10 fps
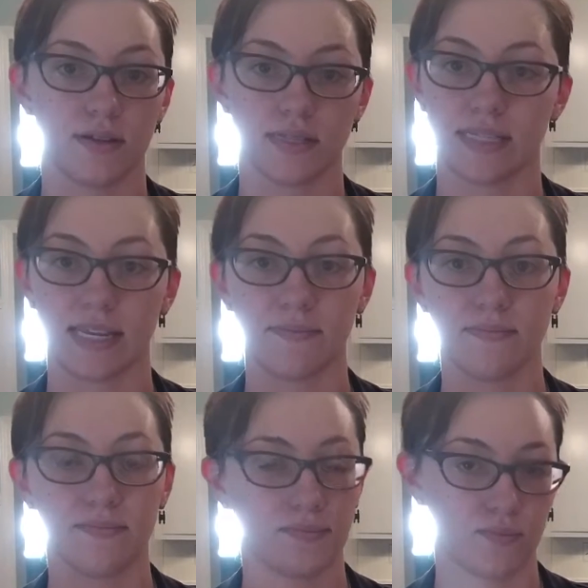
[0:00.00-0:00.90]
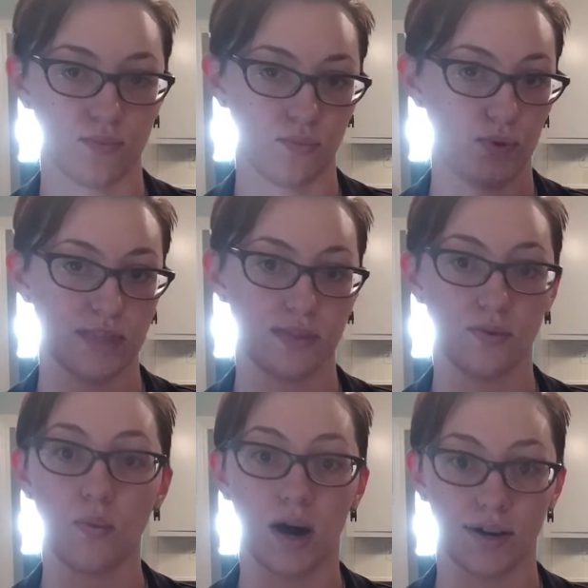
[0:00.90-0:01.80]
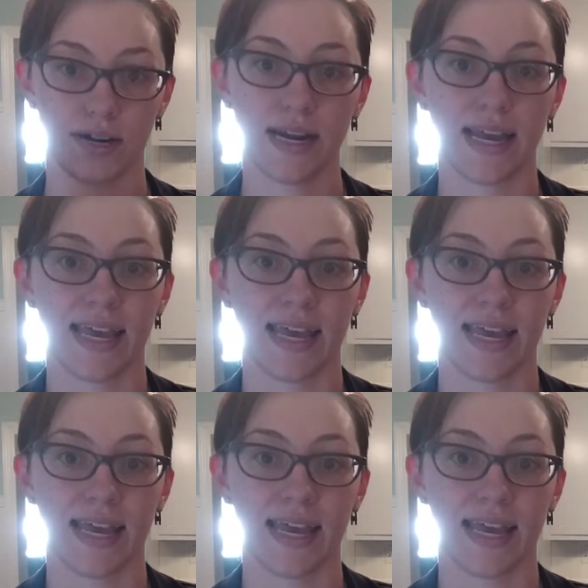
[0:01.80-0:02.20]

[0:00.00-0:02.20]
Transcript: steam with the water,